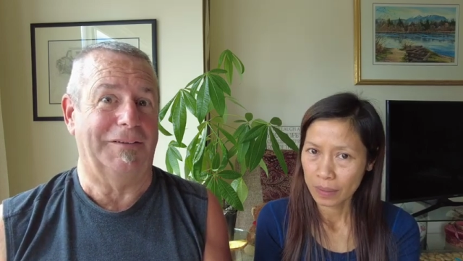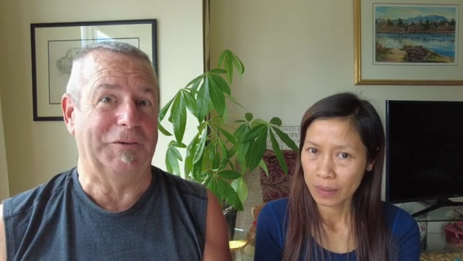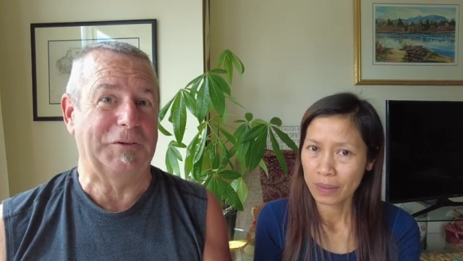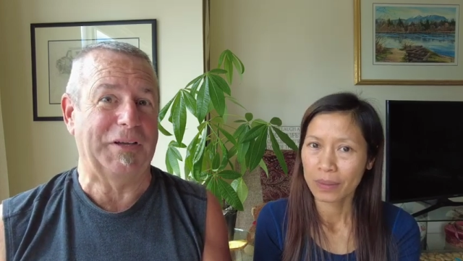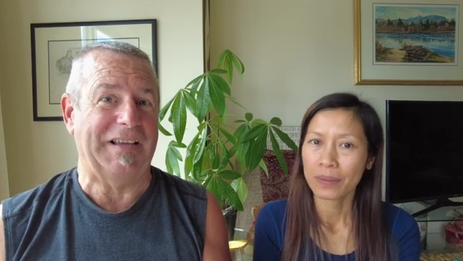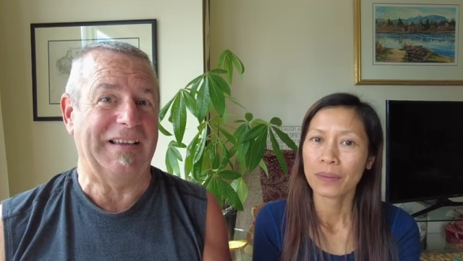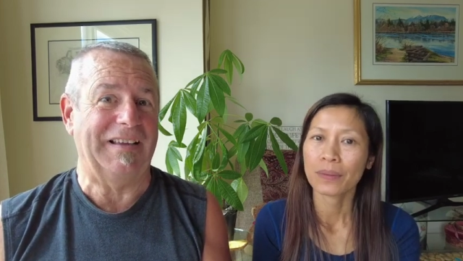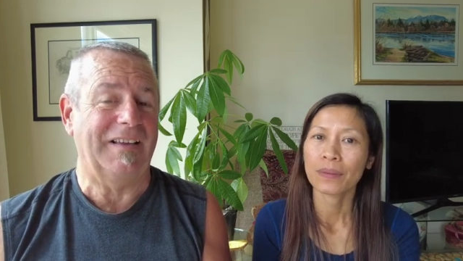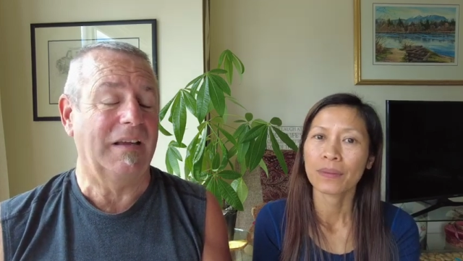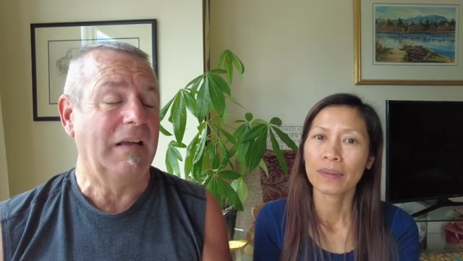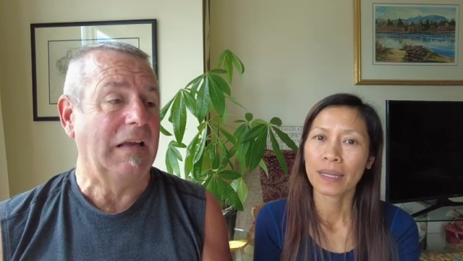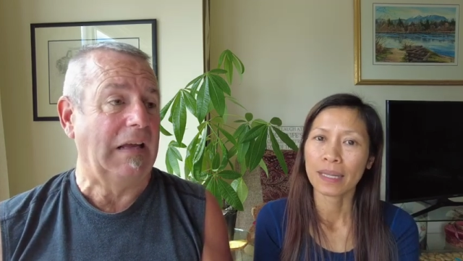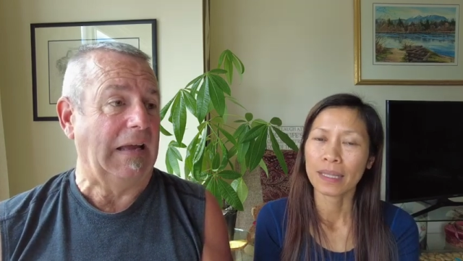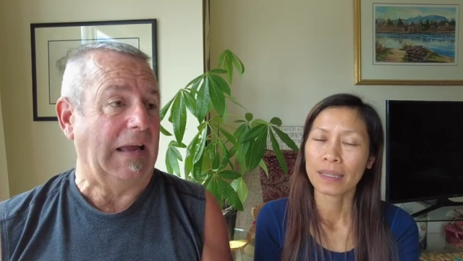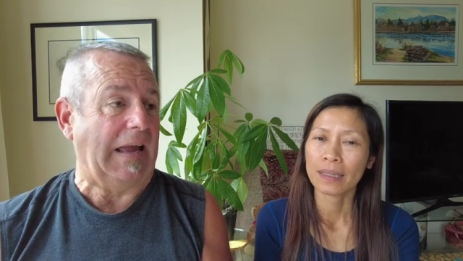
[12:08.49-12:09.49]
Speaker 1: Okay.
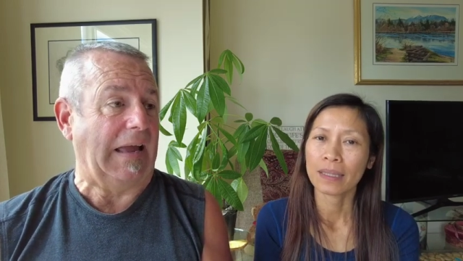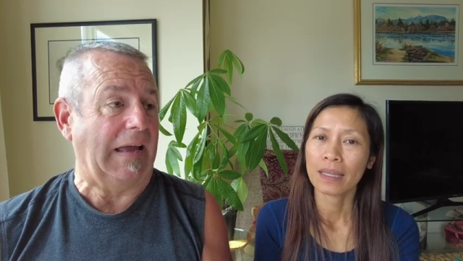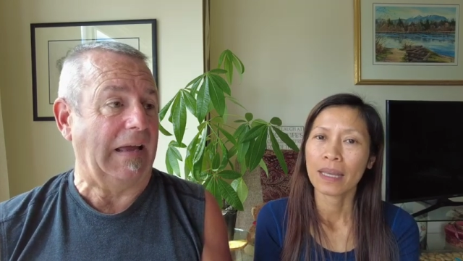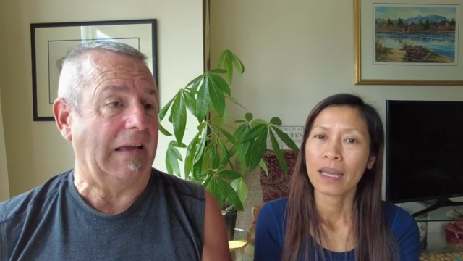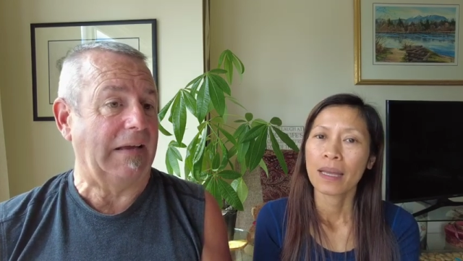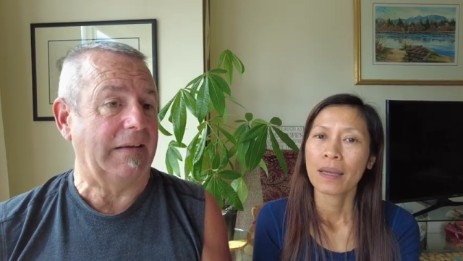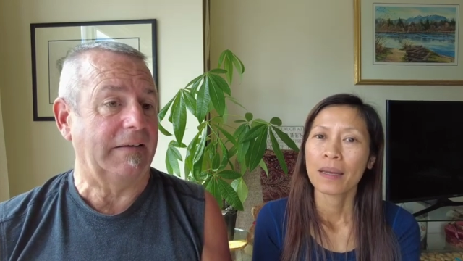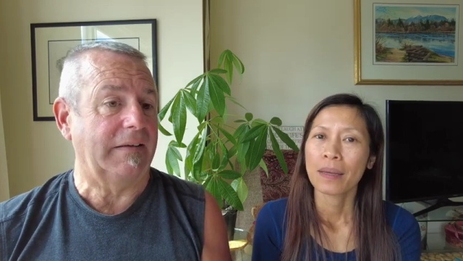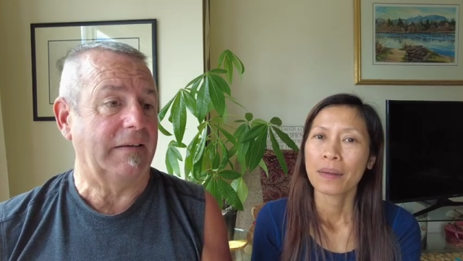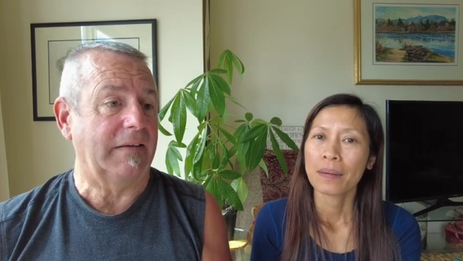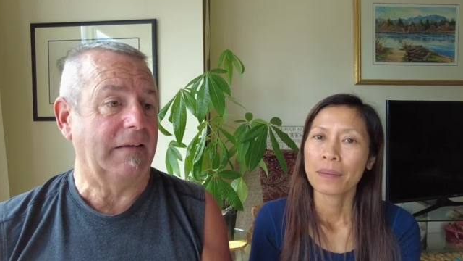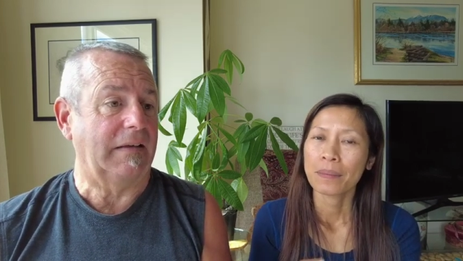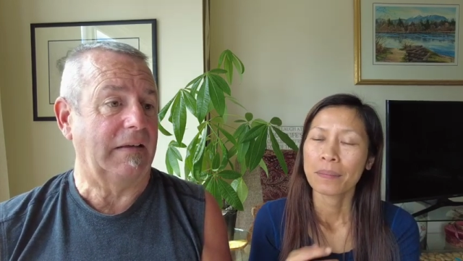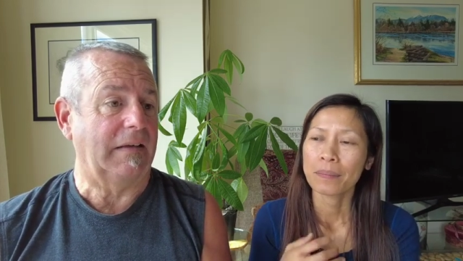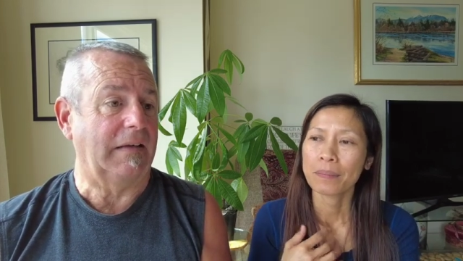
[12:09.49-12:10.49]
Right. And
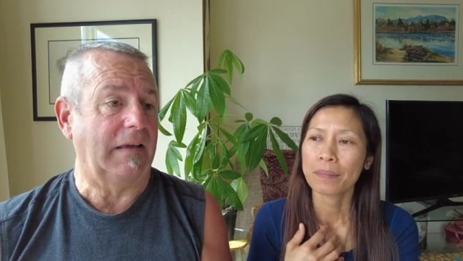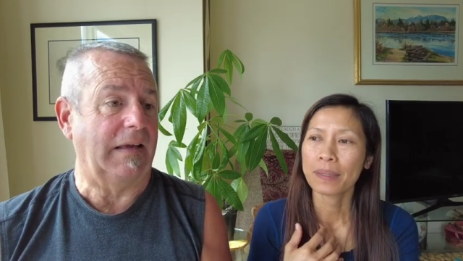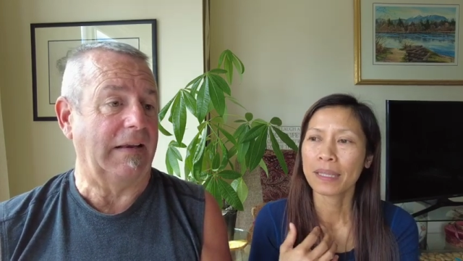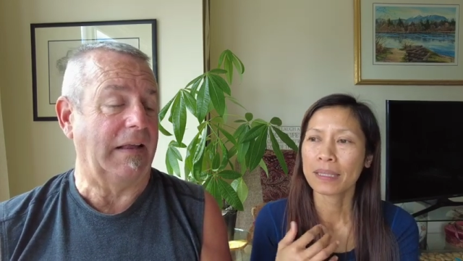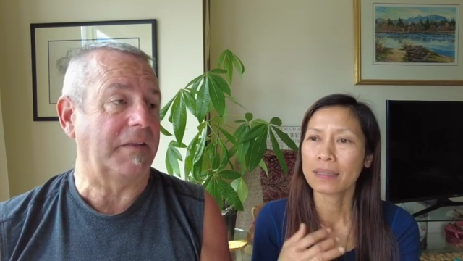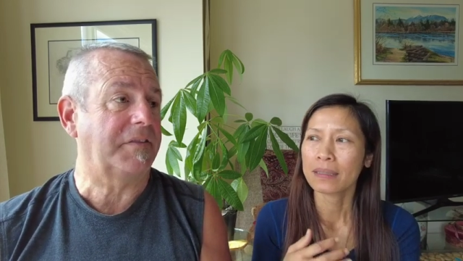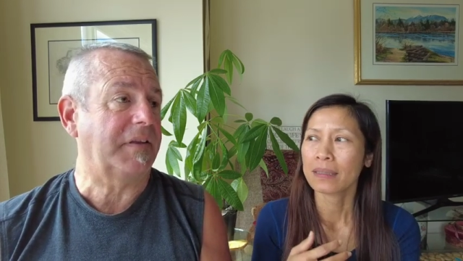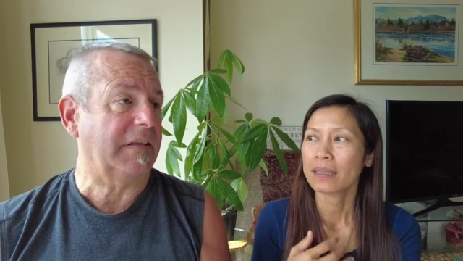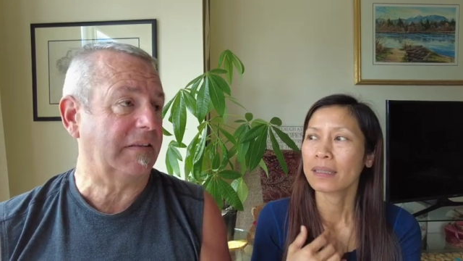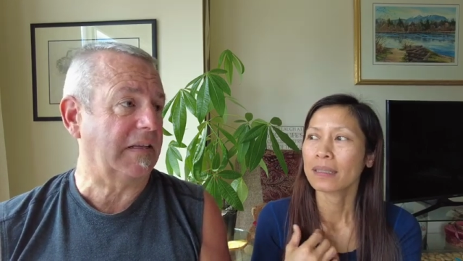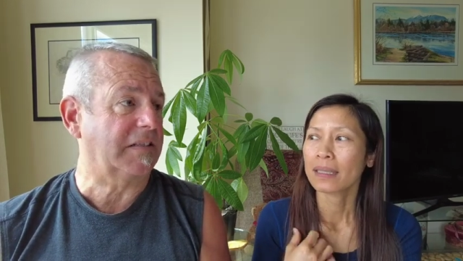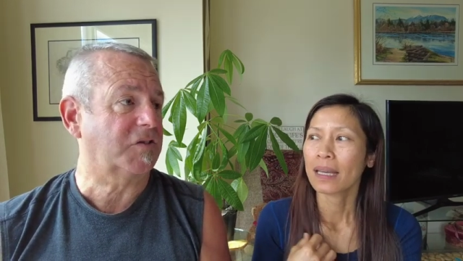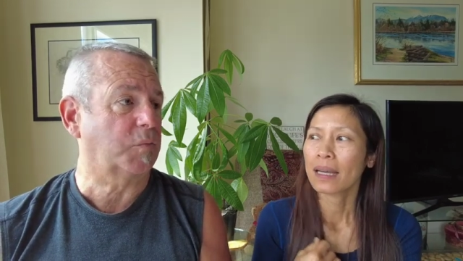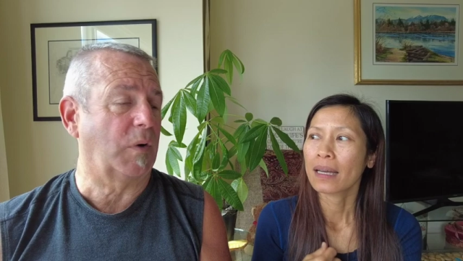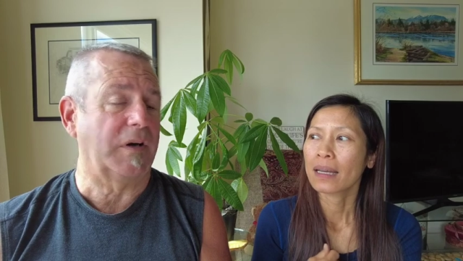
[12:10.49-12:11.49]
because, and I think
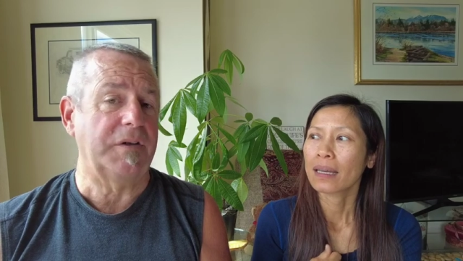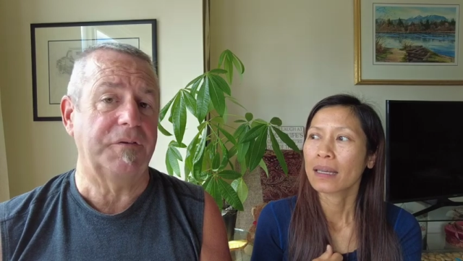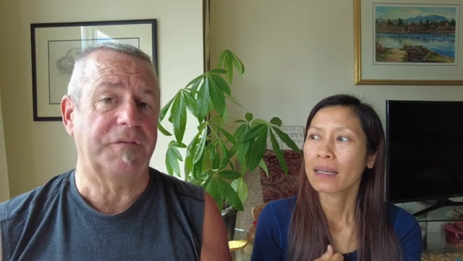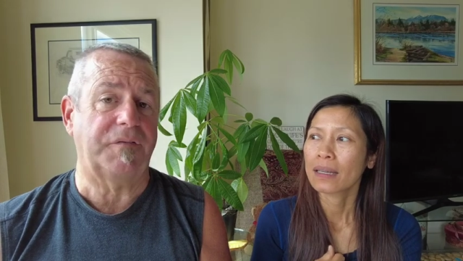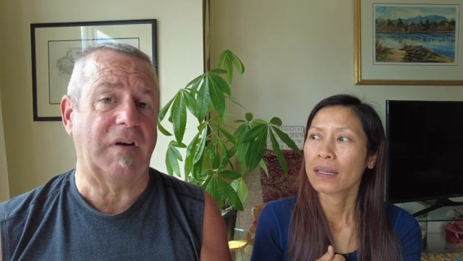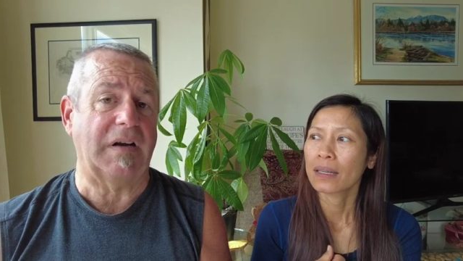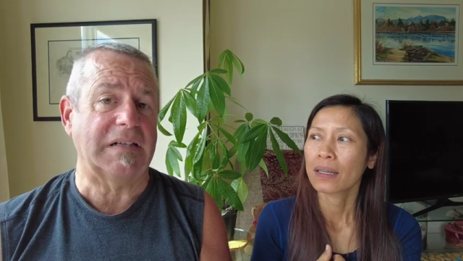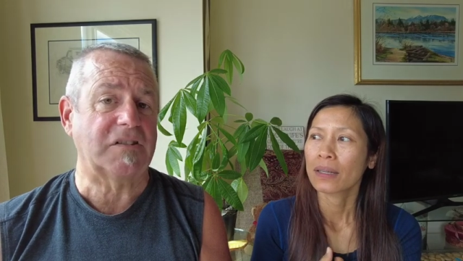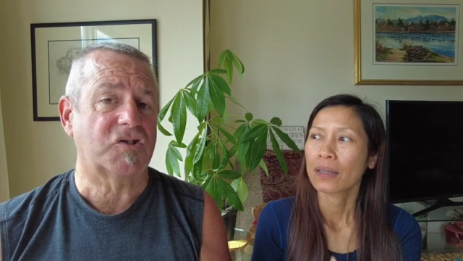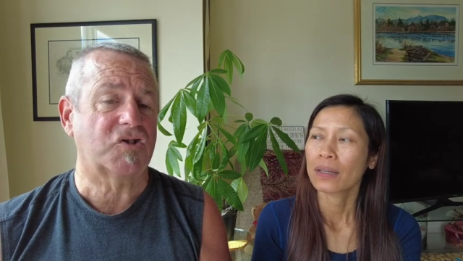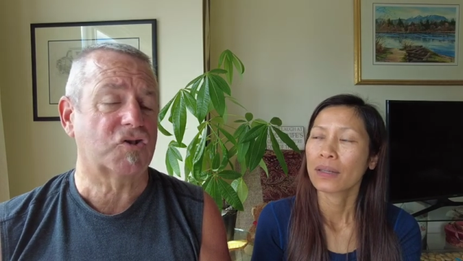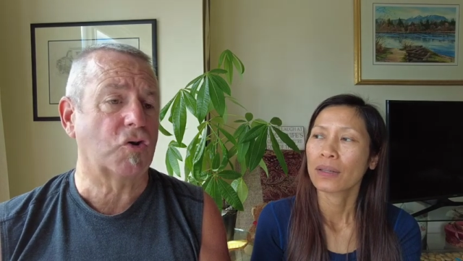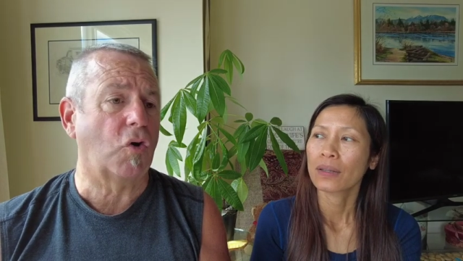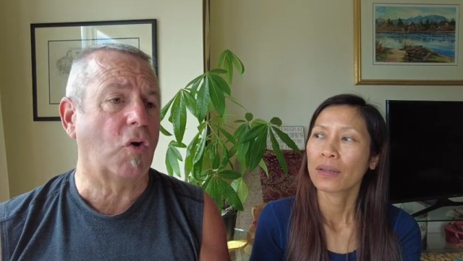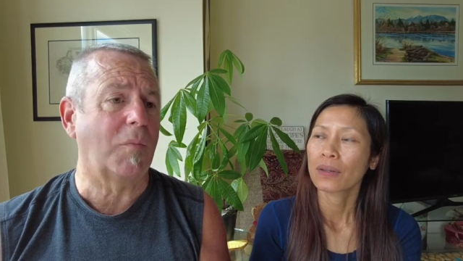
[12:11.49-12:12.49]
that's yeah. why you find
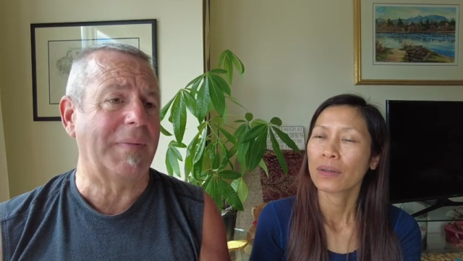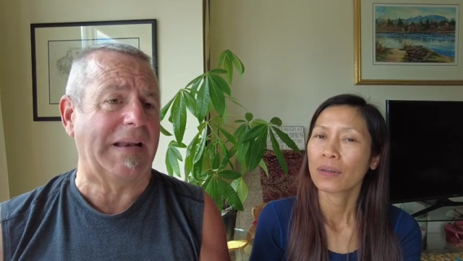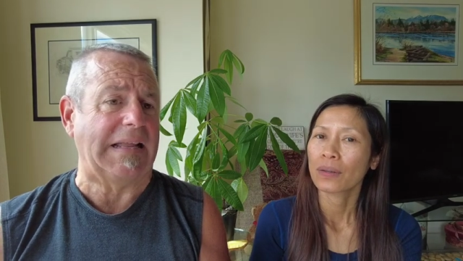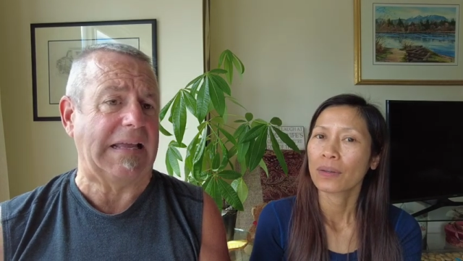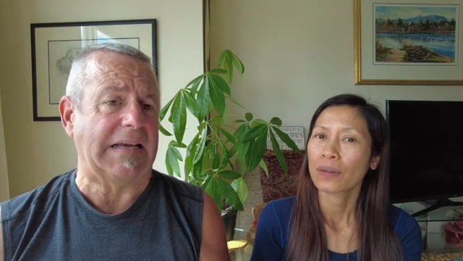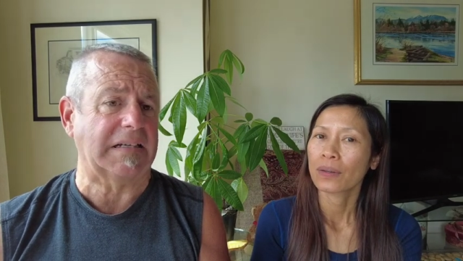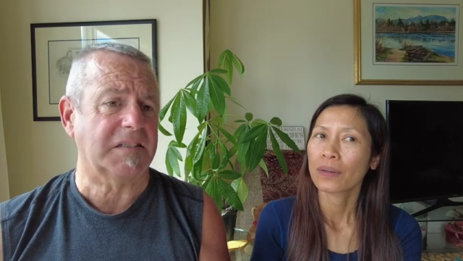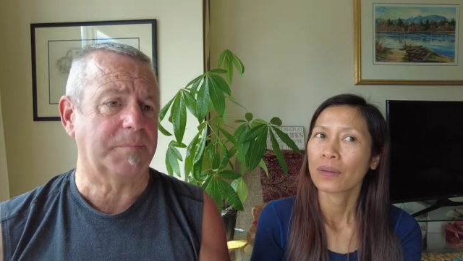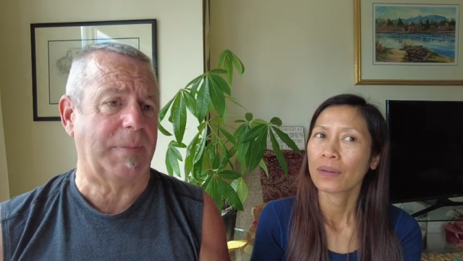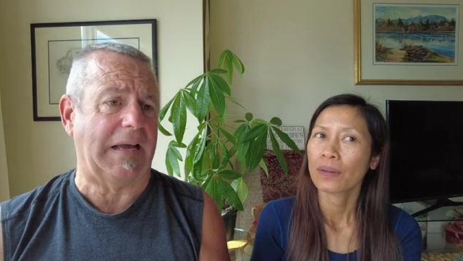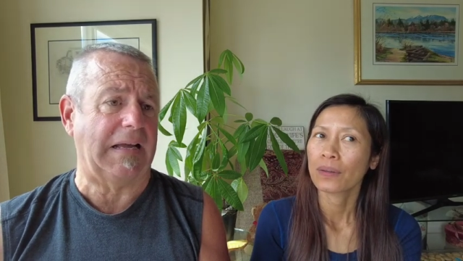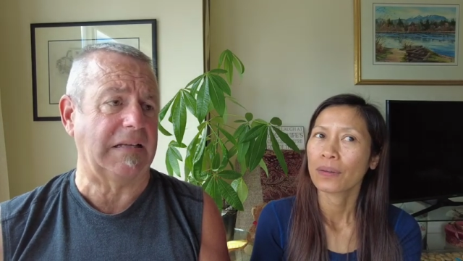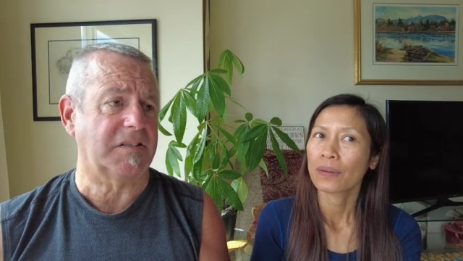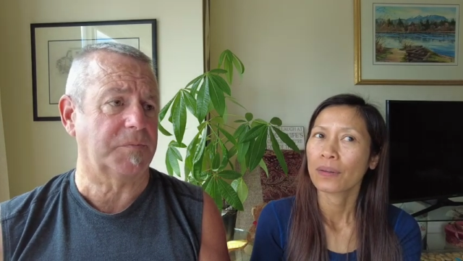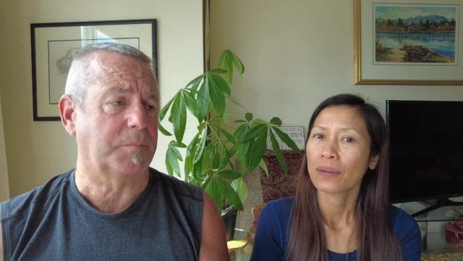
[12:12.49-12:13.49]
so many expats